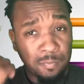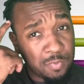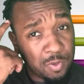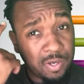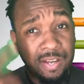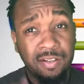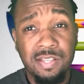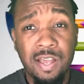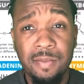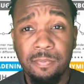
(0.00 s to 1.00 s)
your hair
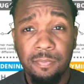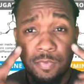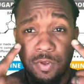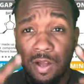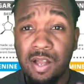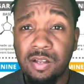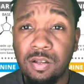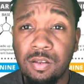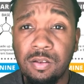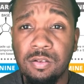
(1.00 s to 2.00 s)
type, your eye
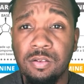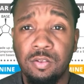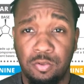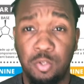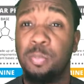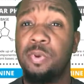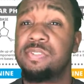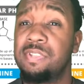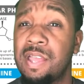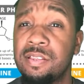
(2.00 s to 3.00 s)
color, your
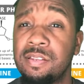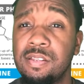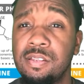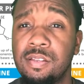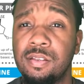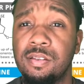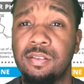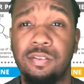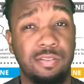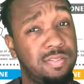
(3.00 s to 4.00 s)
personality,
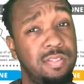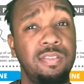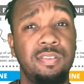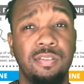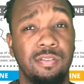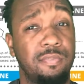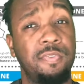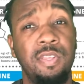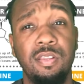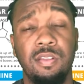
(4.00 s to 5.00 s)
your teeth, your
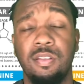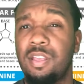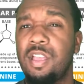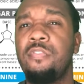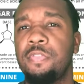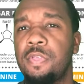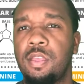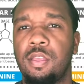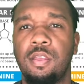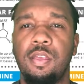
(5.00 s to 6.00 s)
feet,
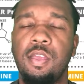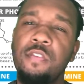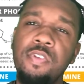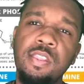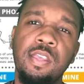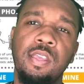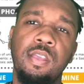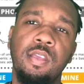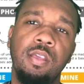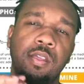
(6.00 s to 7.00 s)
everything.
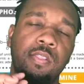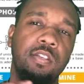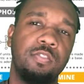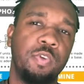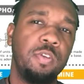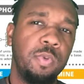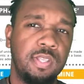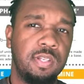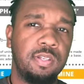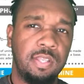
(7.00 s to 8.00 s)
Everything that is written
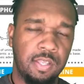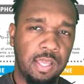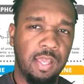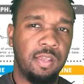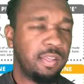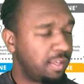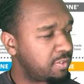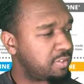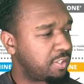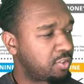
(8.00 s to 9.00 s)
within the DNA
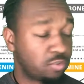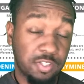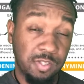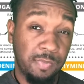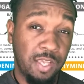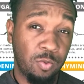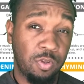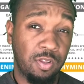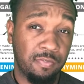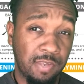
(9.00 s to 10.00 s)
is the instruction
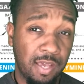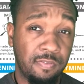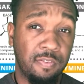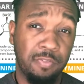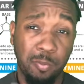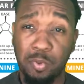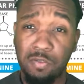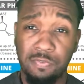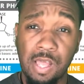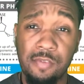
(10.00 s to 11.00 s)
manual of life, the book
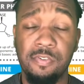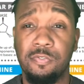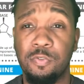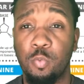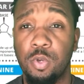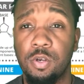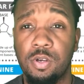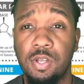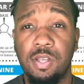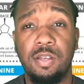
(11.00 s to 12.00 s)
of life, if you will.
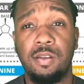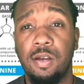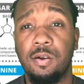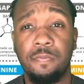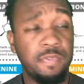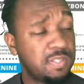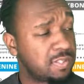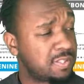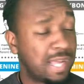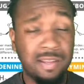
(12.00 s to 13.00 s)
Now, this
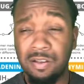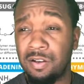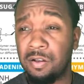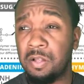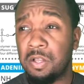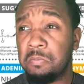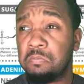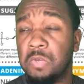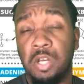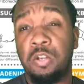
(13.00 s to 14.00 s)
is not a
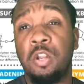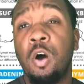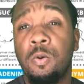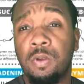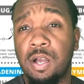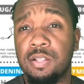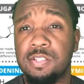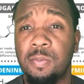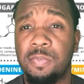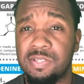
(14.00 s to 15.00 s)
unknown
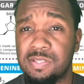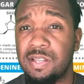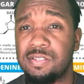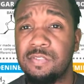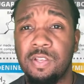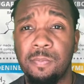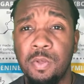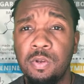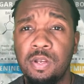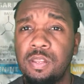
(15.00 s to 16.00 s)
concept in the scientific
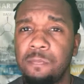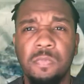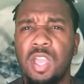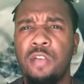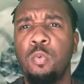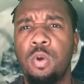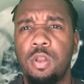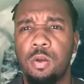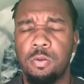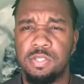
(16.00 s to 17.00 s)
community. Everyone
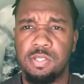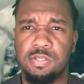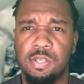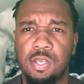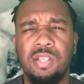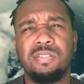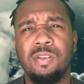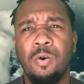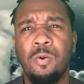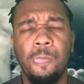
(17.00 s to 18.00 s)
knows this.
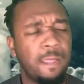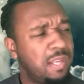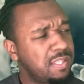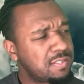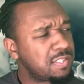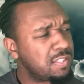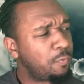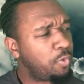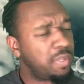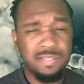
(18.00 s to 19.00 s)
So let's see if
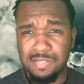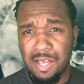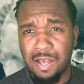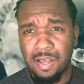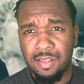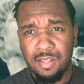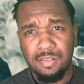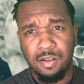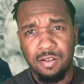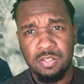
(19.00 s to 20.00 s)
we can tie
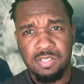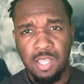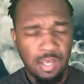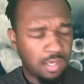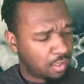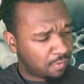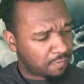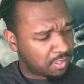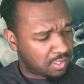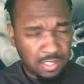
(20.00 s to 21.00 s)
the understanding of
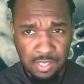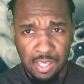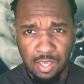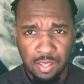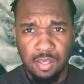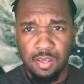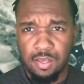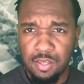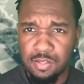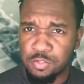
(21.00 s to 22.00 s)
the DNA
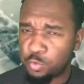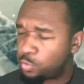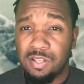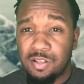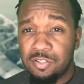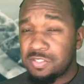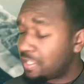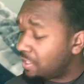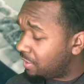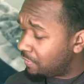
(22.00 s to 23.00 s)
into the
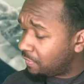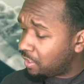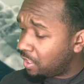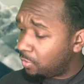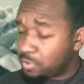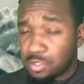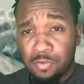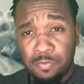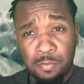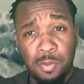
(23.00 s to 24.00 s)
understanding of the language
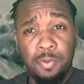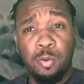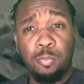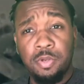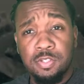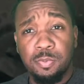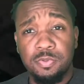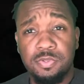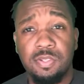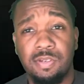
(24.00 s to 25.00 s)
of biblical
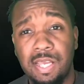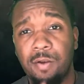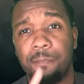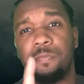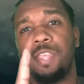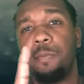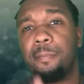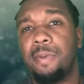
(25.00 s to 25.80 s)
principles. Now, keep in